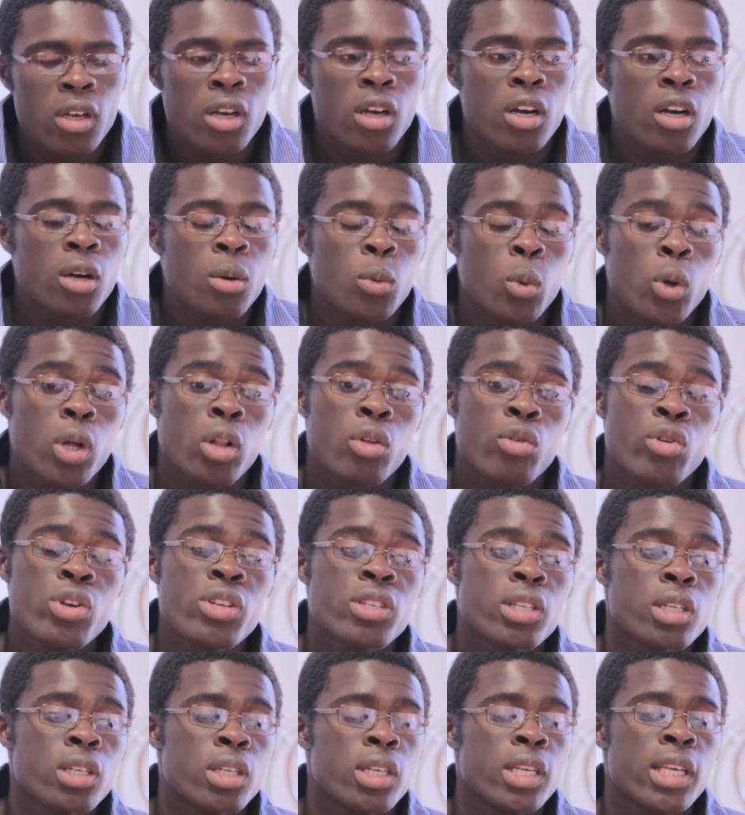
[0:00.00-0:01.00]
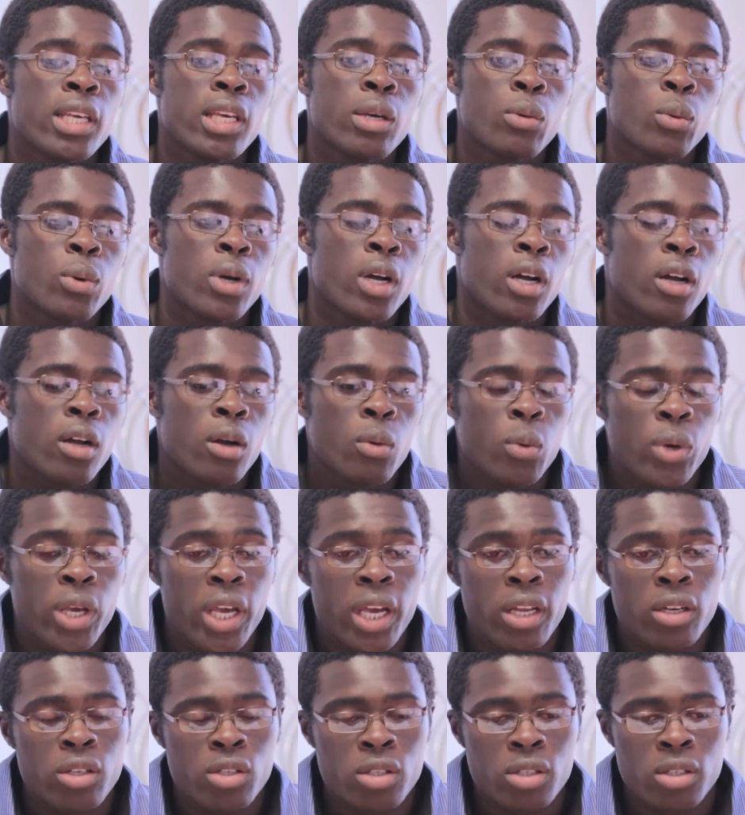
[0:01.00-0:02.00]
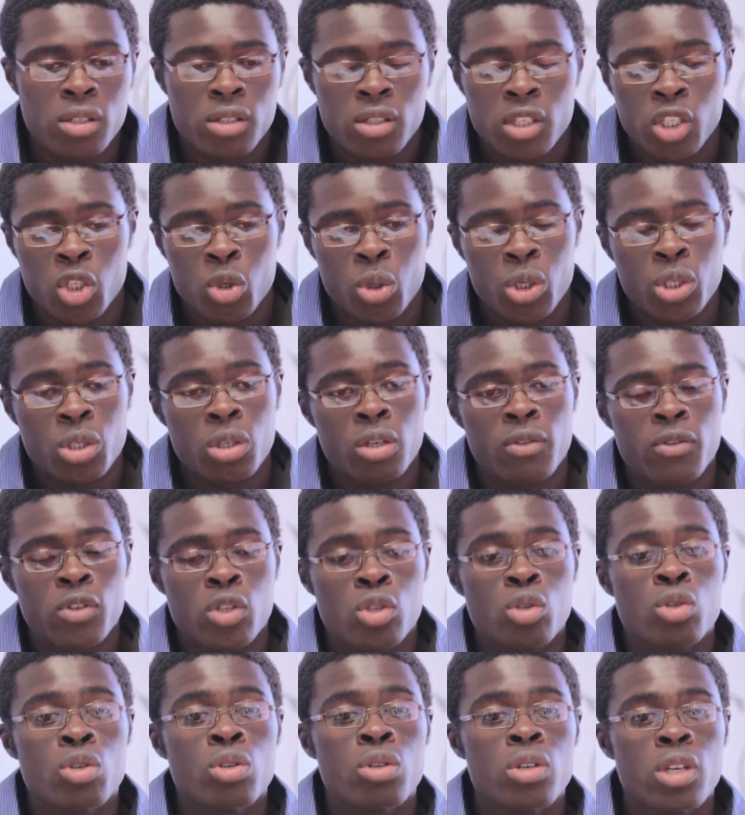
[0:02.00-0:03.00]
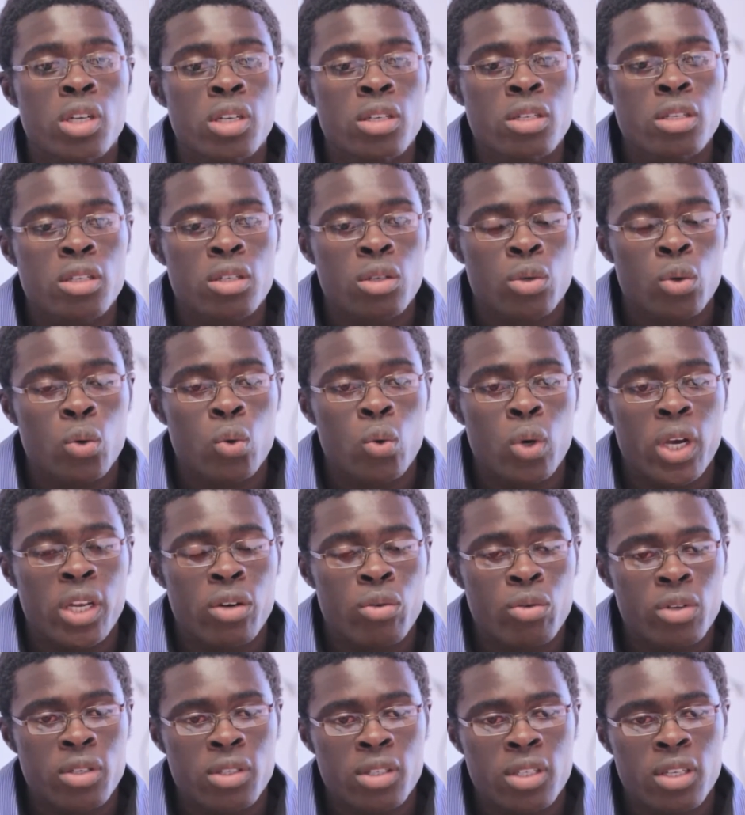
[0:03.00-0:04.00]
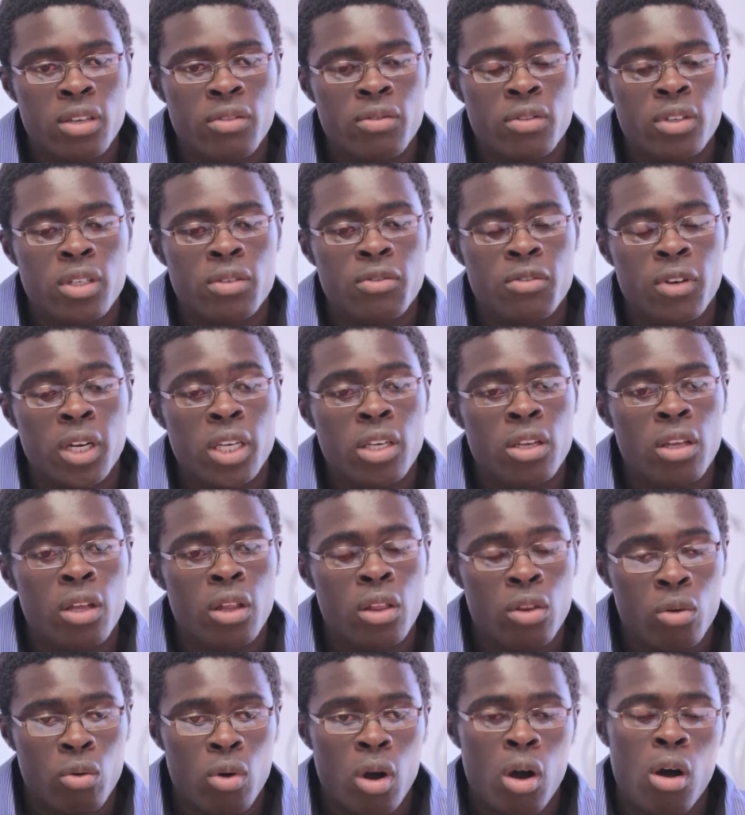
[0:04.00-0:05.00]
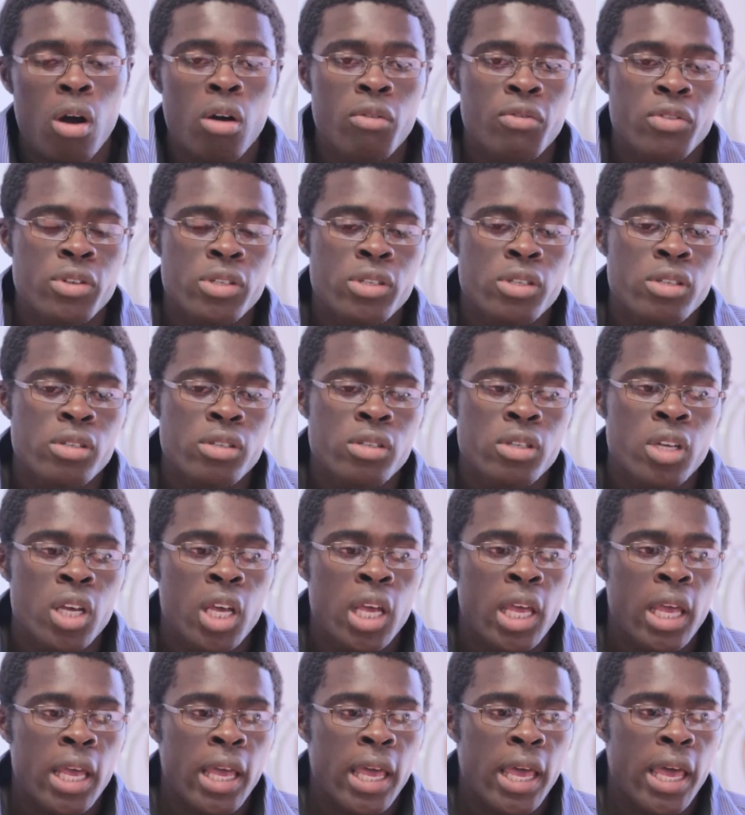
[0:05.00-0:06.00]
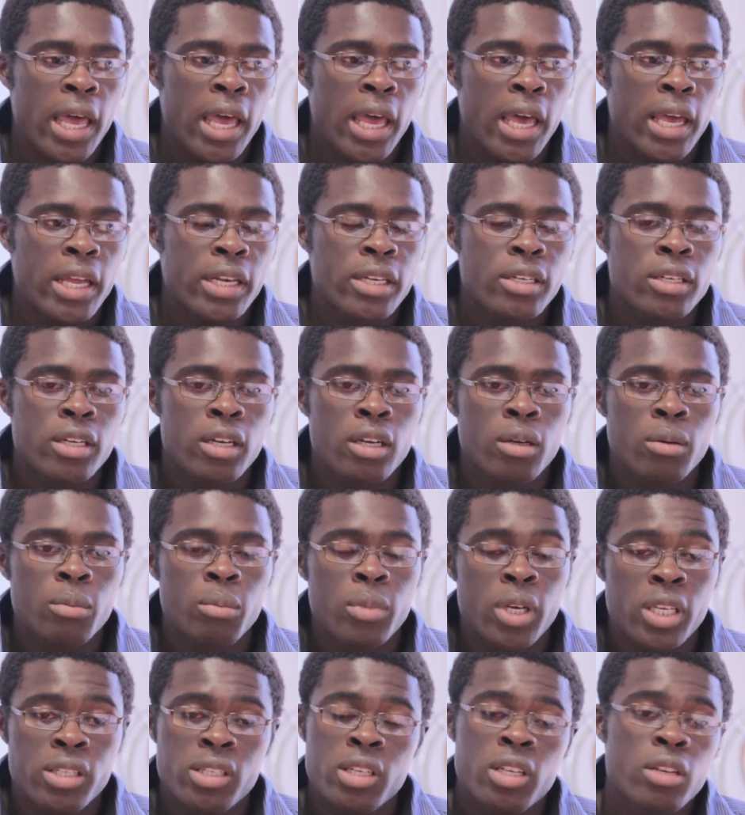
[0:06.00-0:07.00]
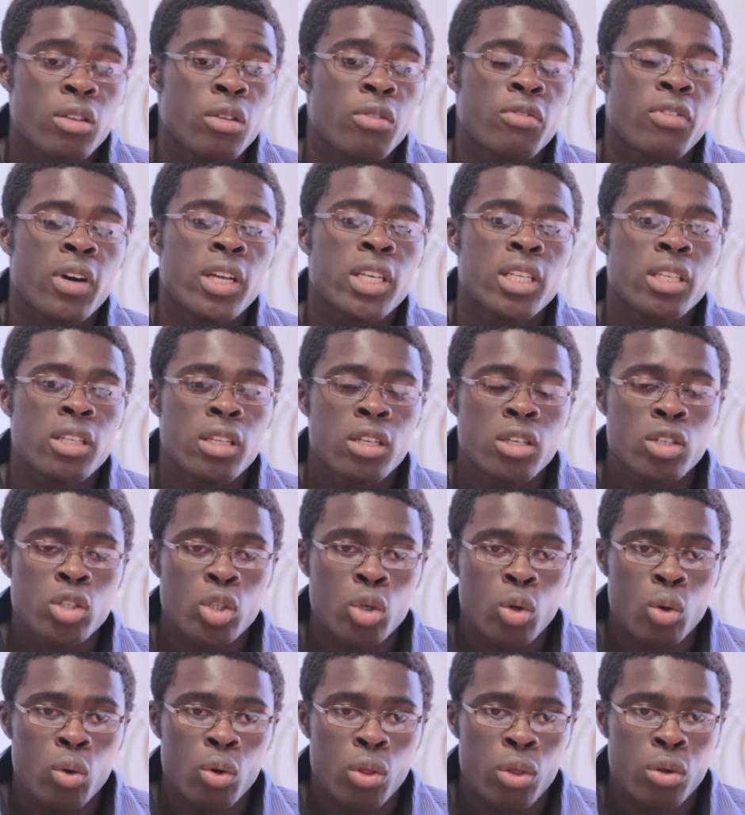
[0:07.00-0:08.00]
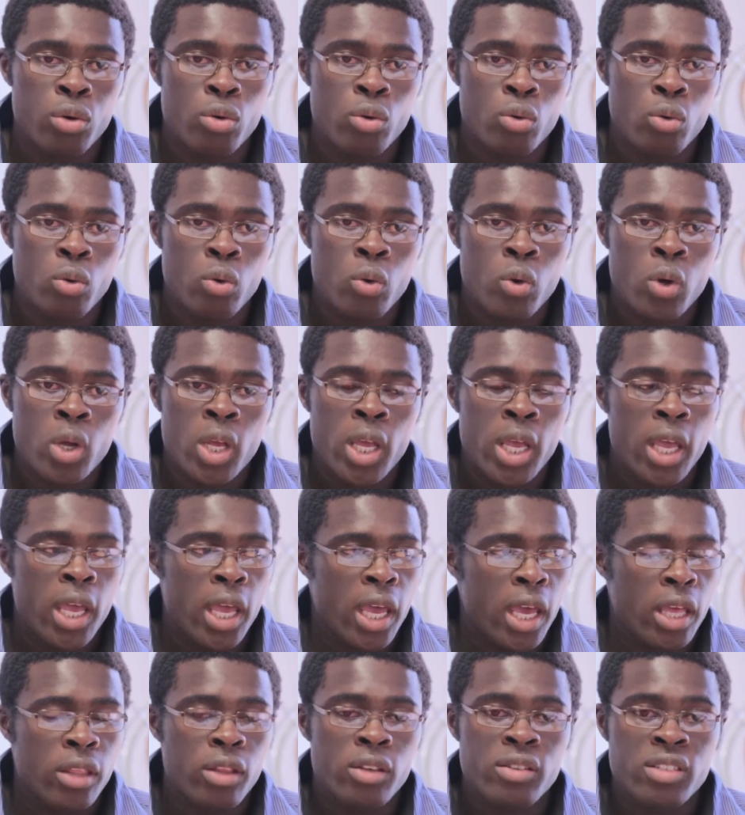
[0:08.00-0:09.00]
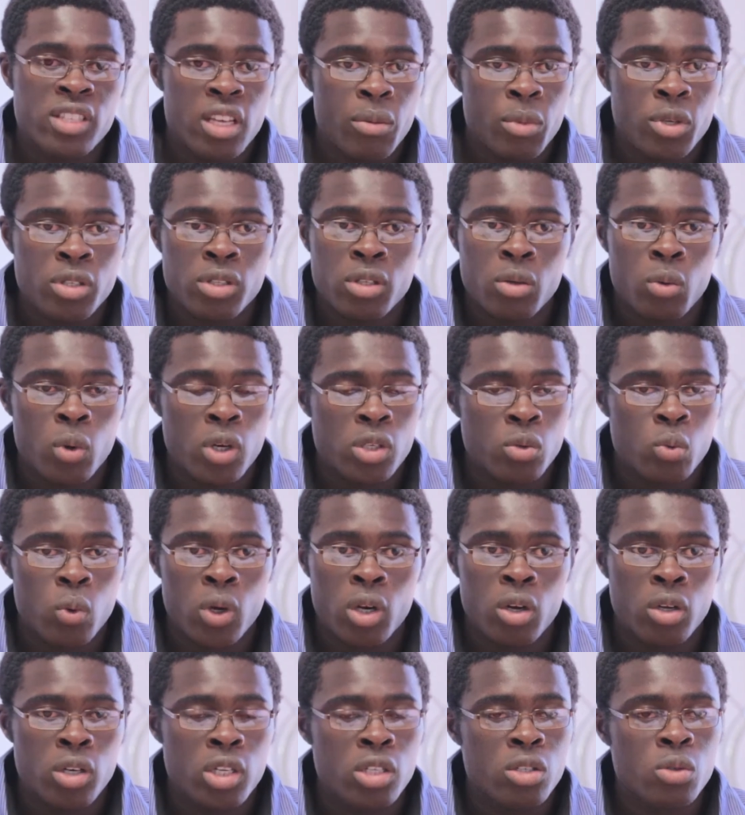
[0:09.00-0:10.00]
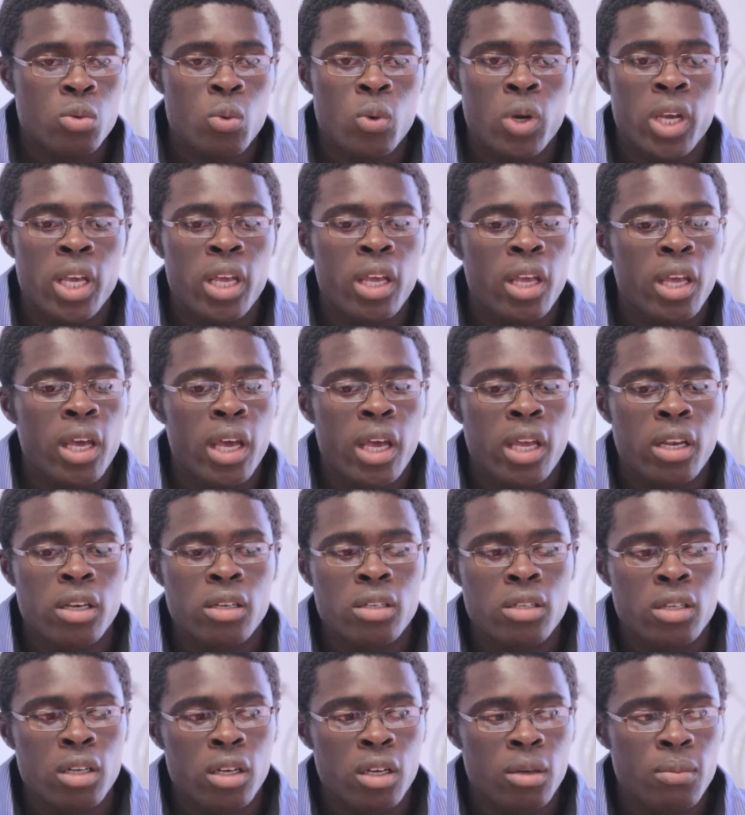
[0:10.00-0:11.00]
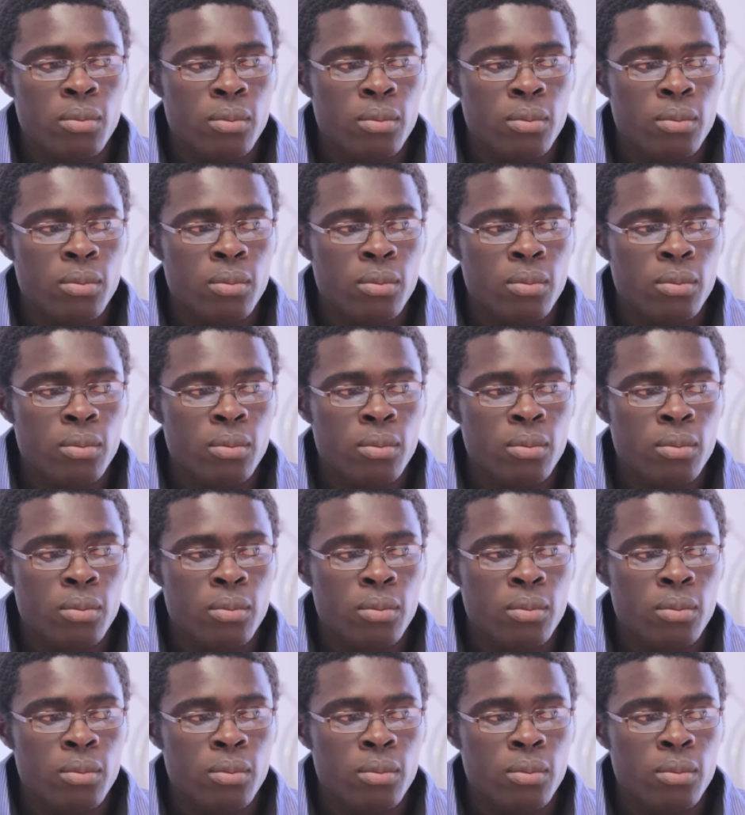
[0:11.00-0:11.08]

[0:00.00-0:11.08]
Well, recently we had a situation of a student who had received funding through our offices, and basically the funding didn't go through, and the semester was well on its way, and